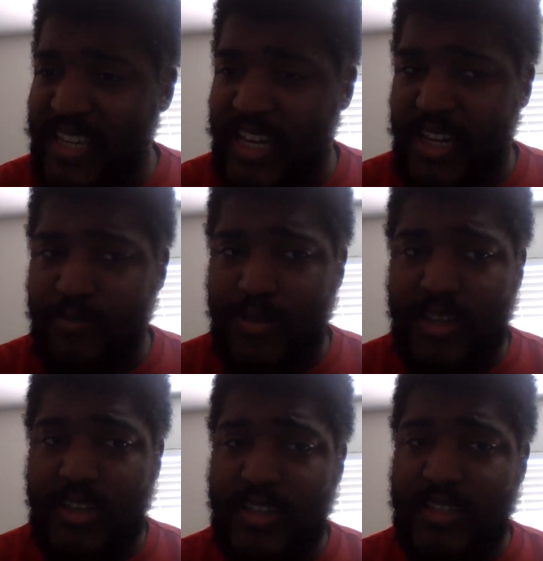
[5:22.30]
game?
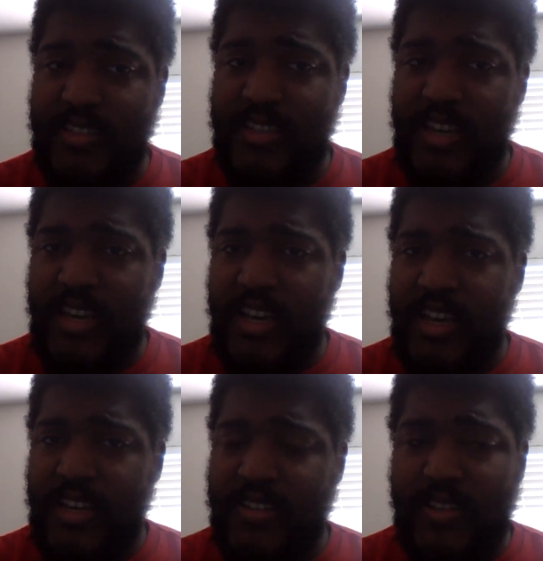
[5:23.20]
Because
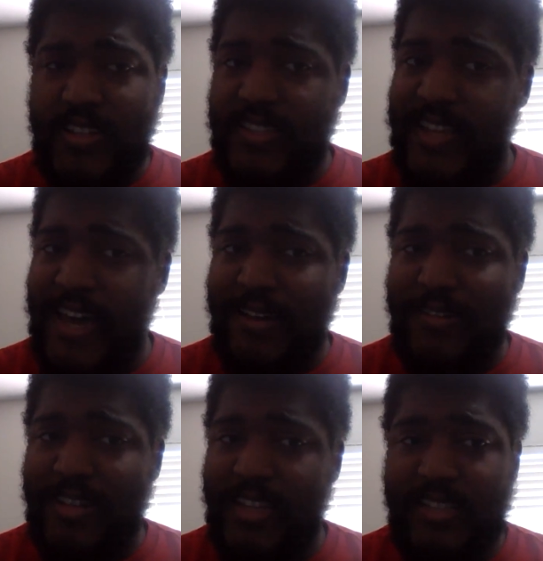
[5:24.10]
I saw a
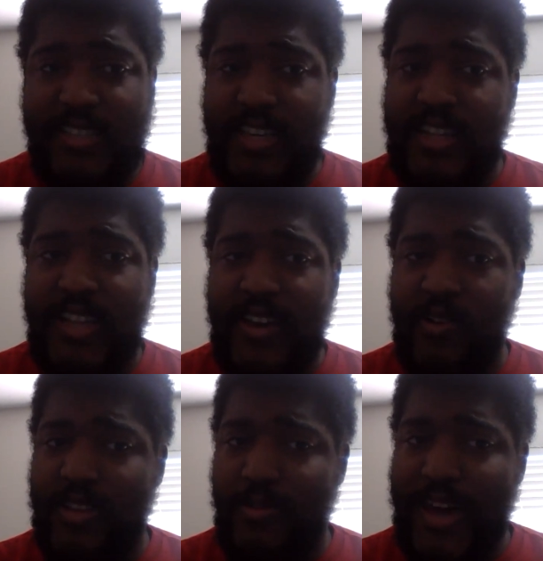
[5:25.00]
stat that said they
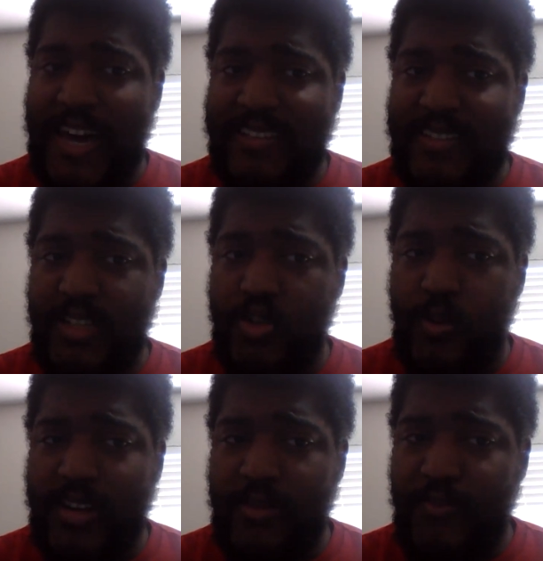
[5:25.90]
only passed it
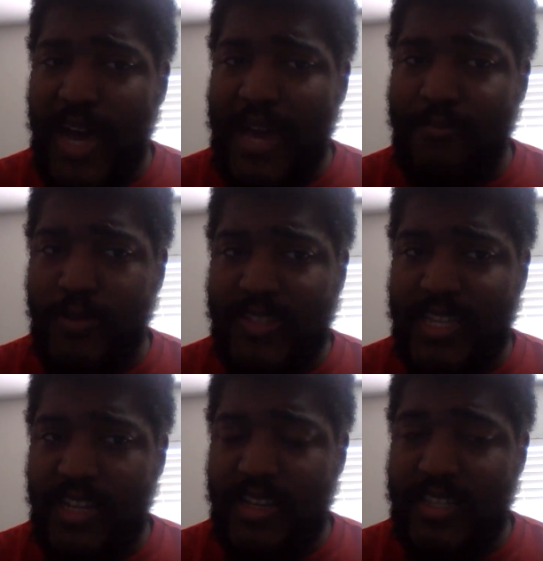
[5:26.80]

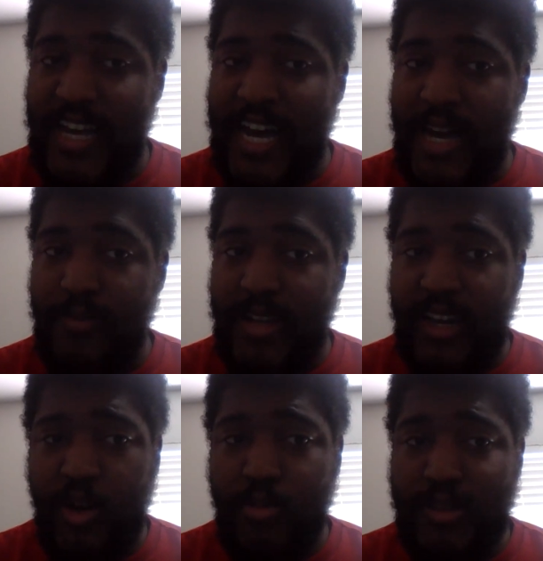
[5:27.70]
25% of the time, and
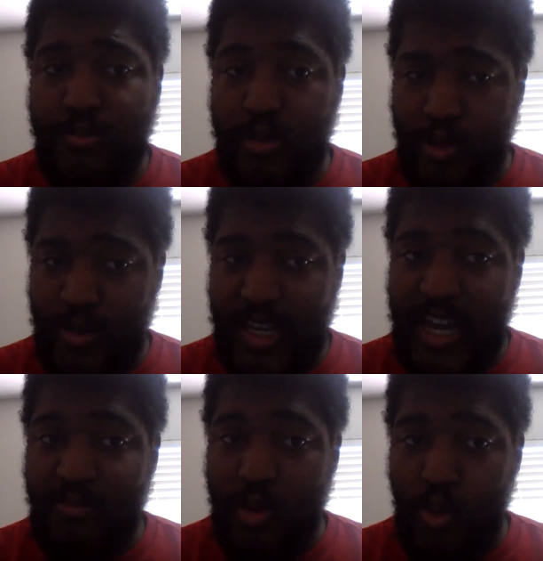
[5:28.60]
they almost blew the
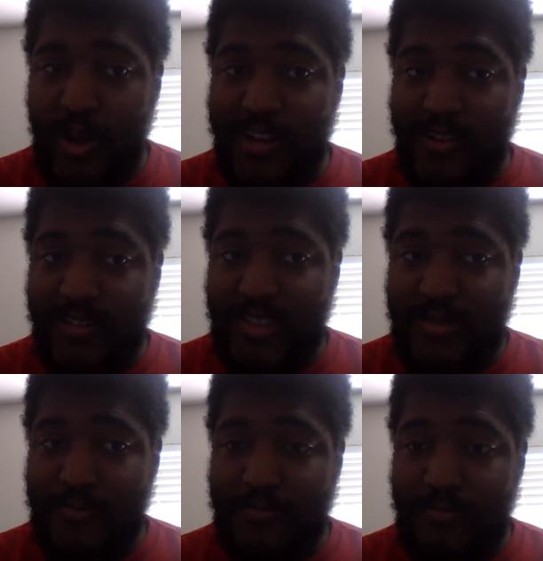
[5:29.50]
game to
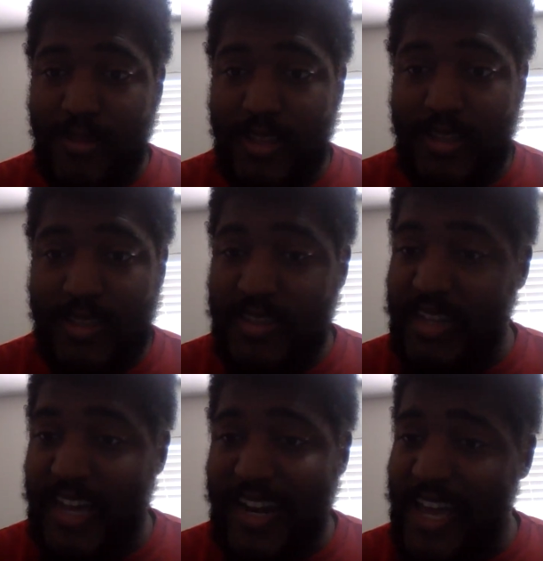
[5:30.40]
Rutgers. This
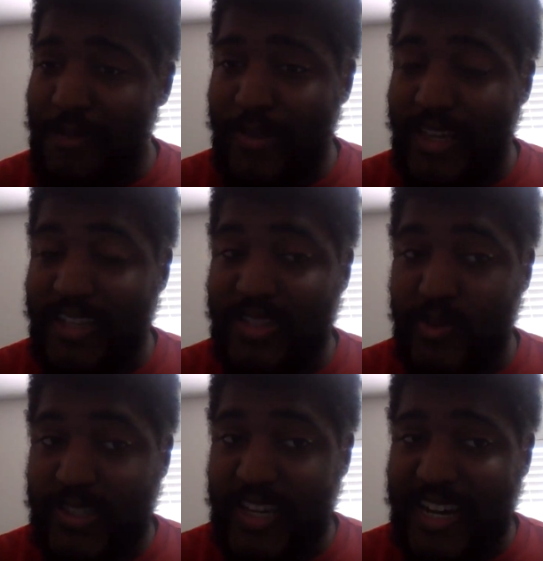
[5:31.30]
could not happen against
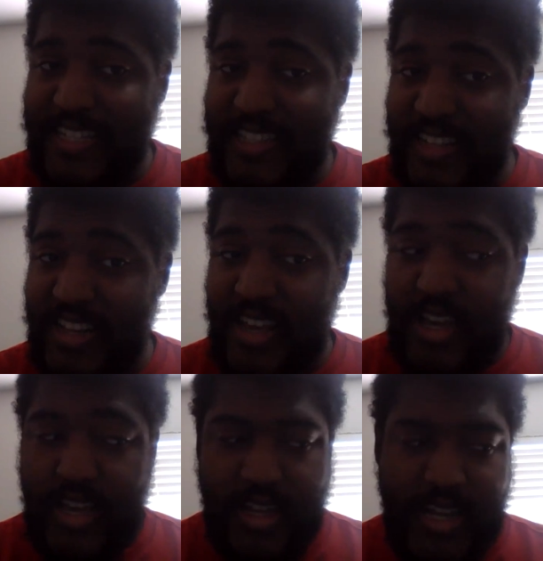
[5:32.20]
Wisconsin,
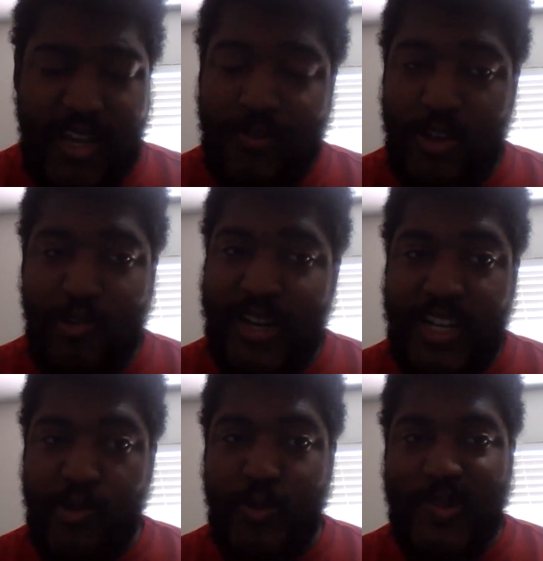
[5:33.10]
and I have no
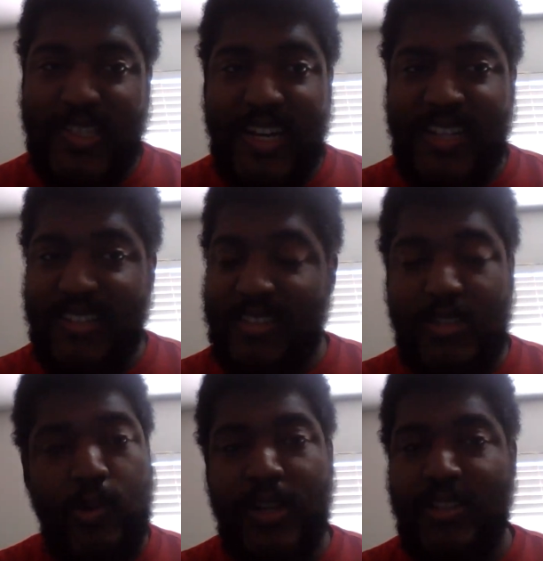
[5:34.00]
idea what Wisconsin's
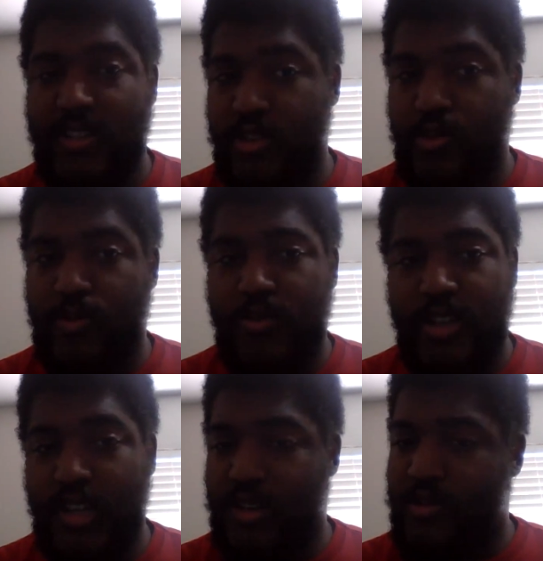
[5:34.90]
going to do.
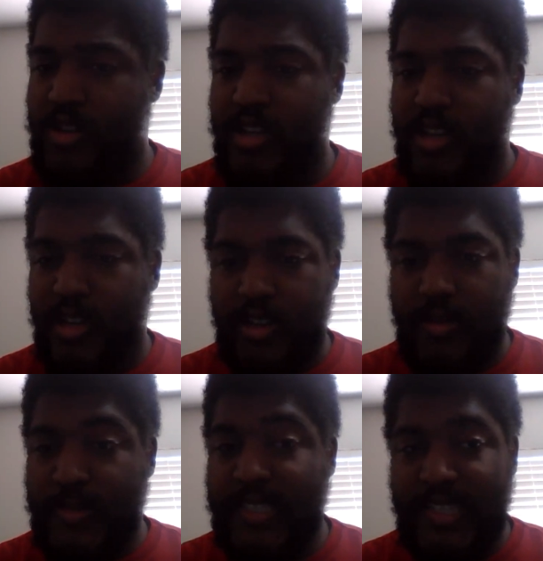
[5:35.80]
You know,
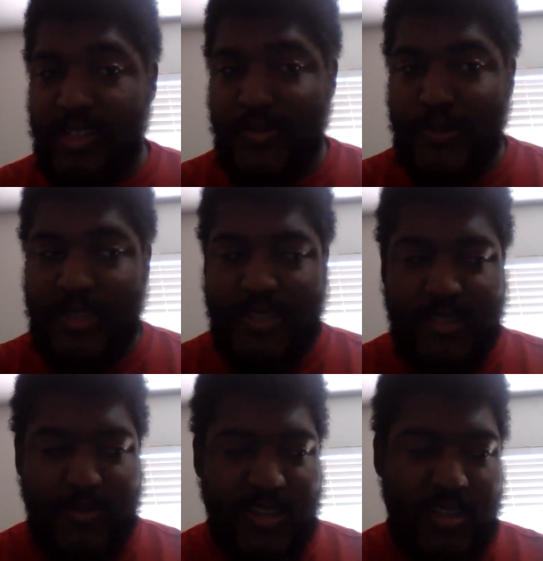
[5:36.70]
themselves
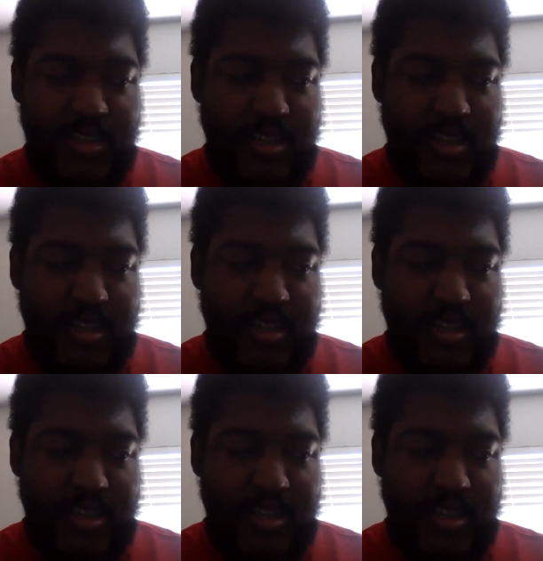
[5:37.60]
because I mean